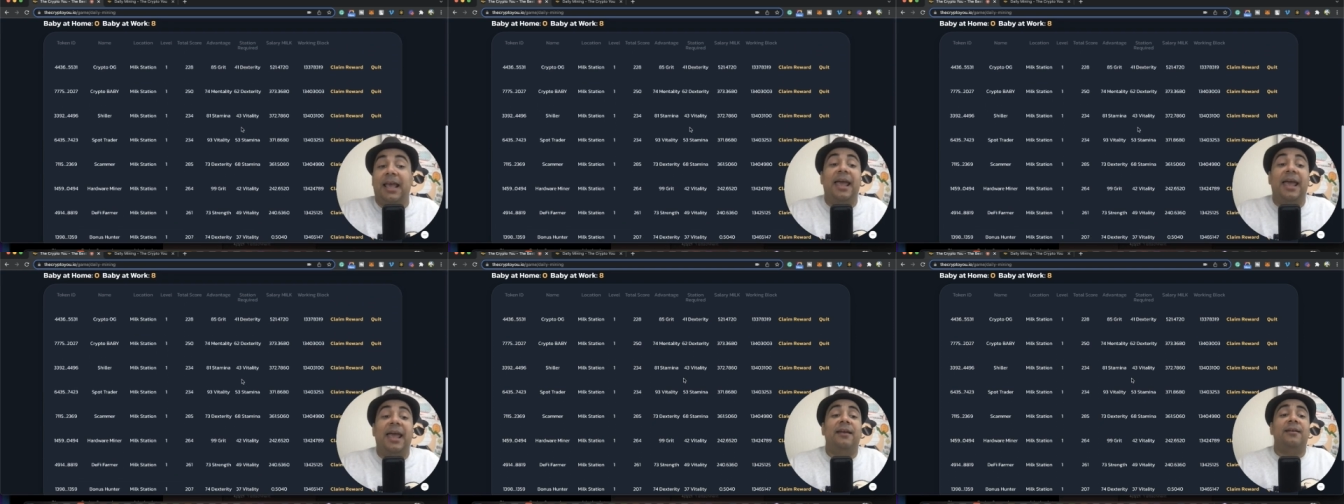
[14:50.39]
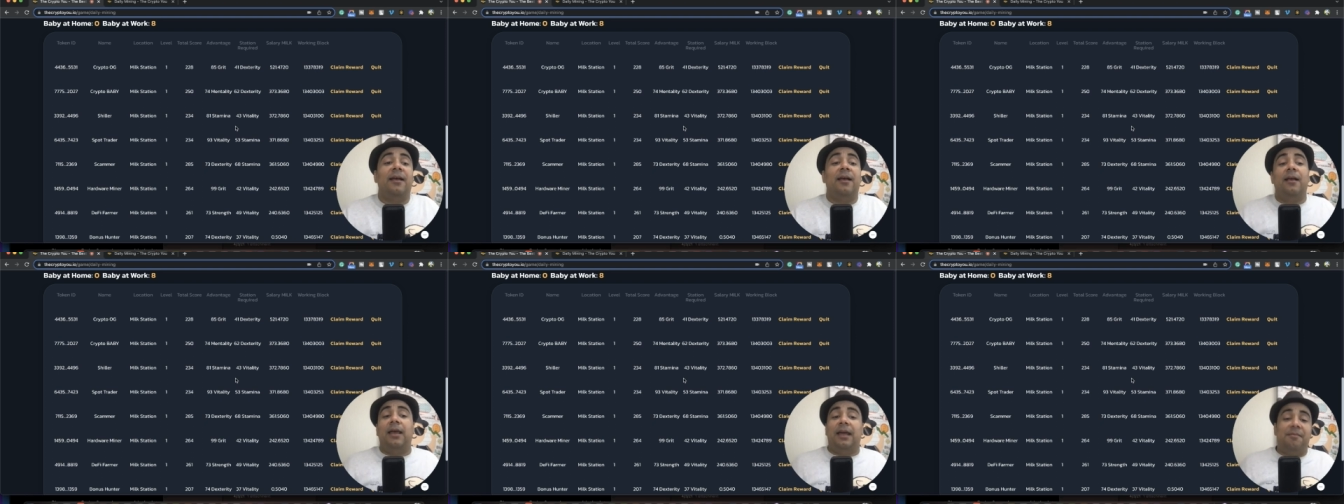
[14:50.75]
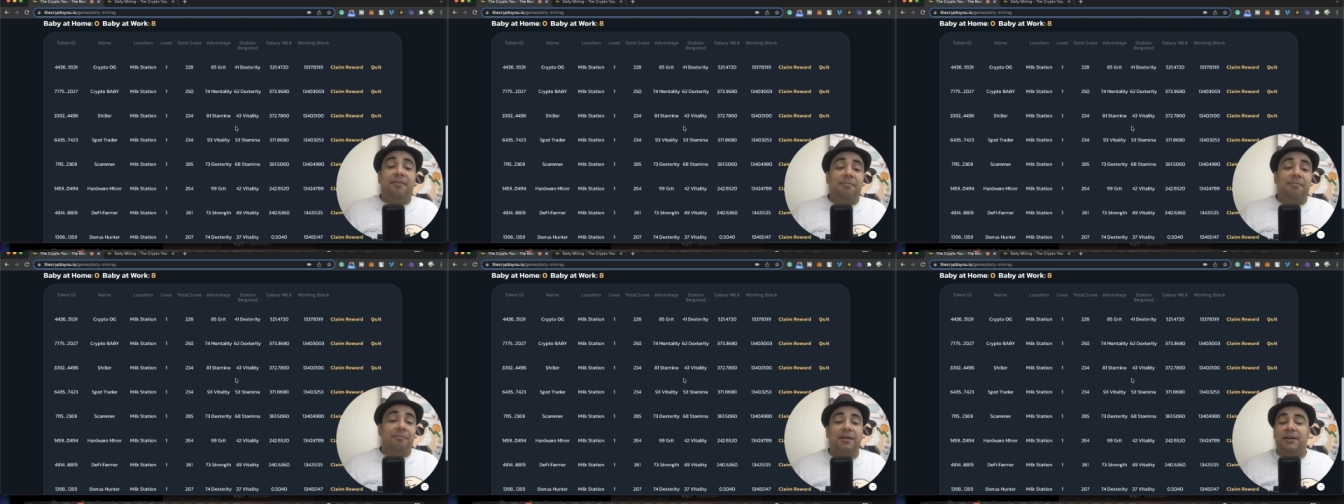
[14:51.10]
And it's
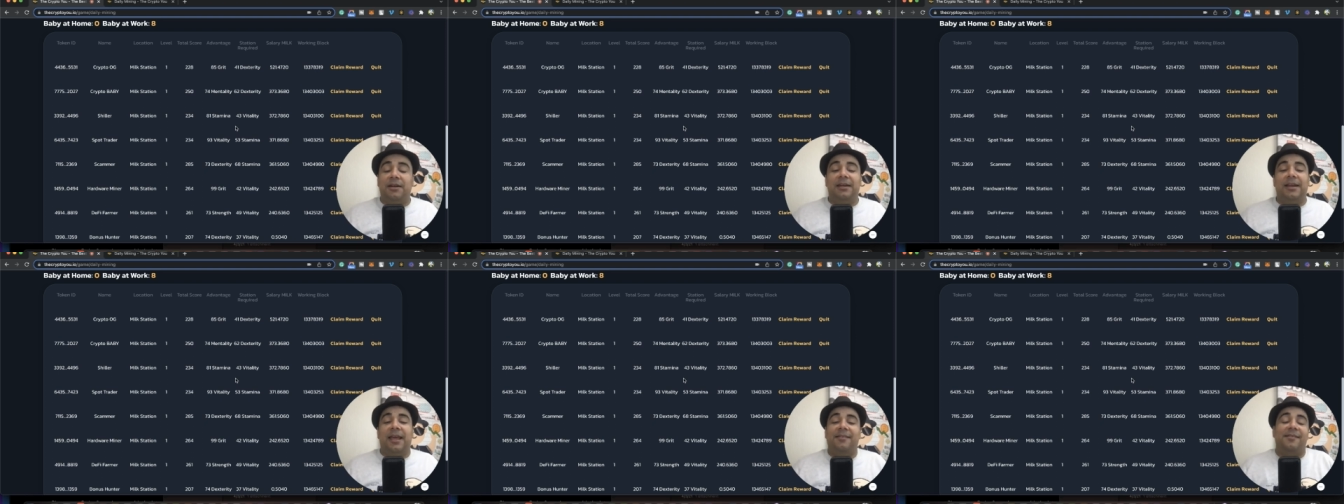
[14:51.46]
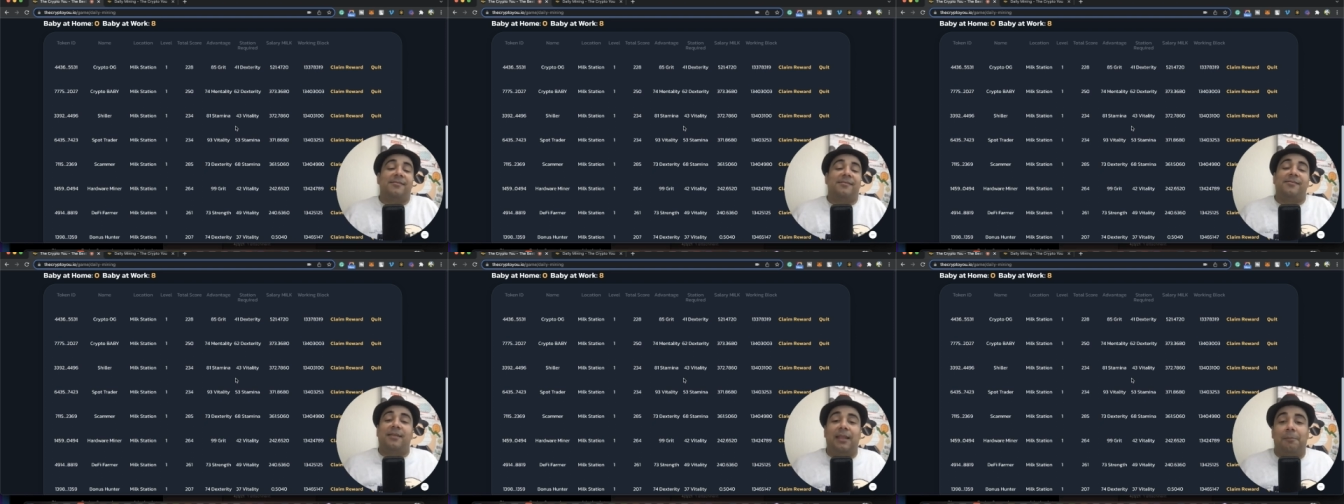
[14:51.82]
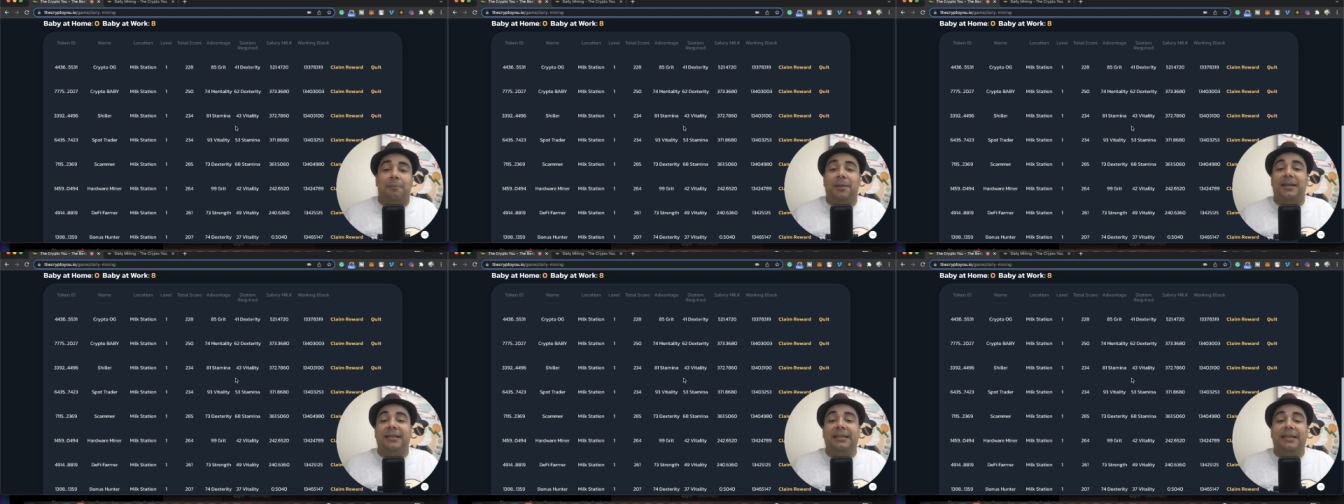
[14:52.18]
been three days, it's not a
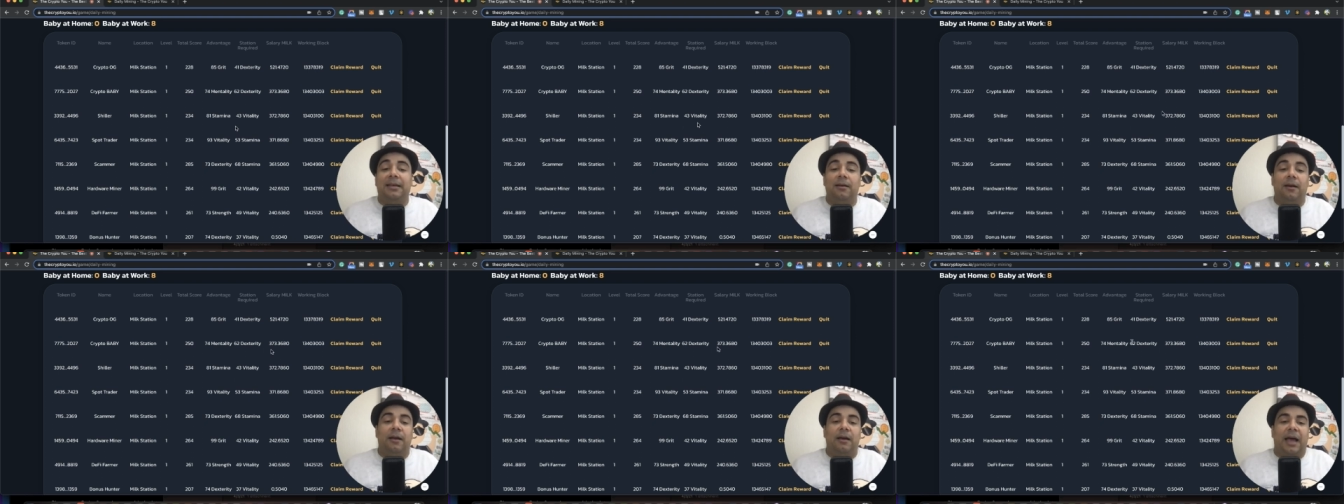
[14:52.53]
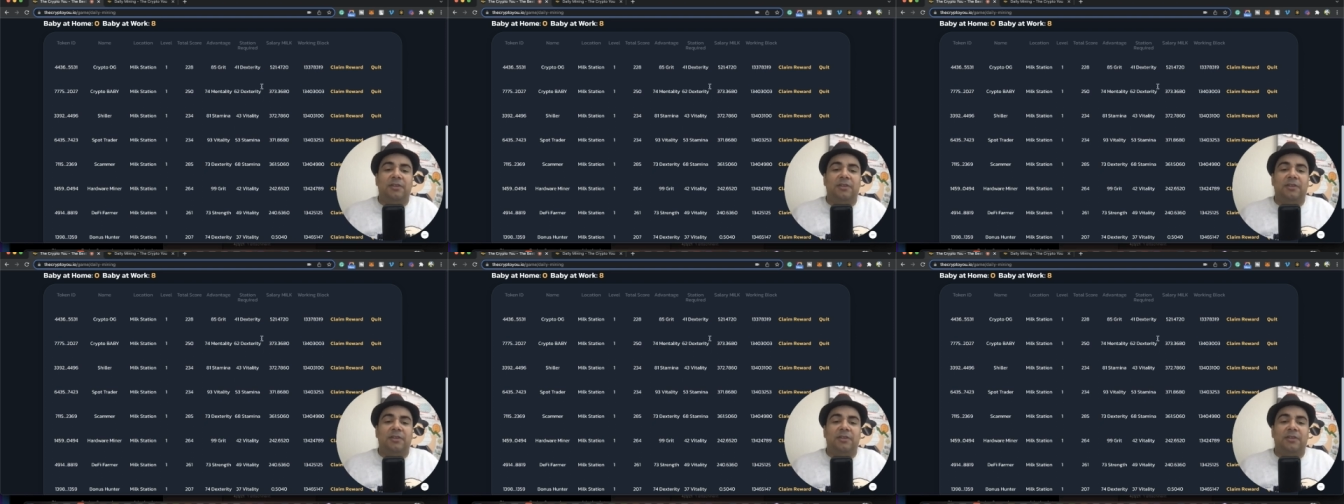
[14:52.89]
big deal.